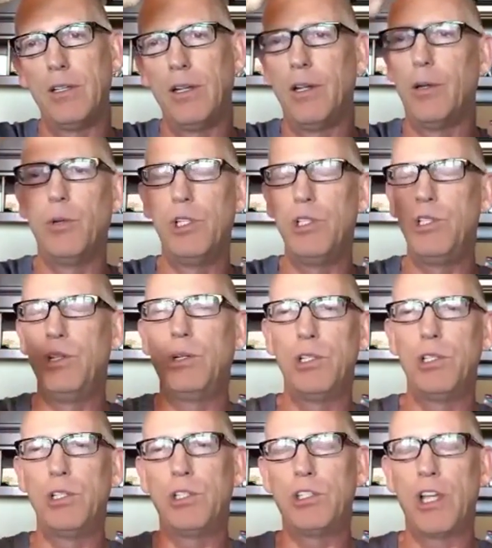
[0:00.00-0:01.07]
in which you could
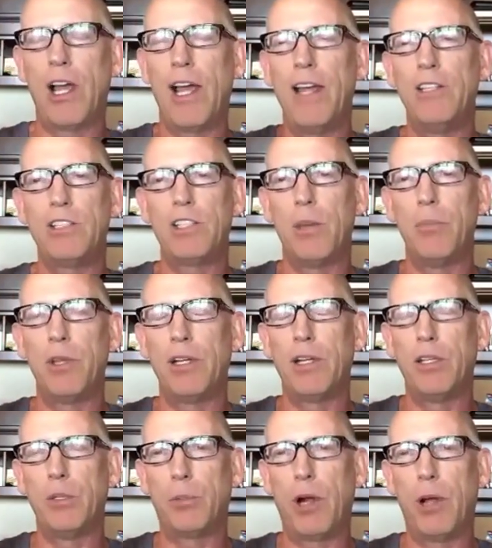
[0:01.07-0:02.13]
just sign something
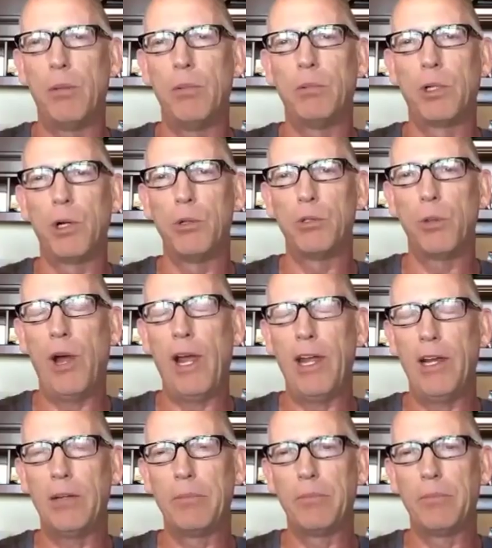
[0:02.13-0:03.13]
and the problem goes away.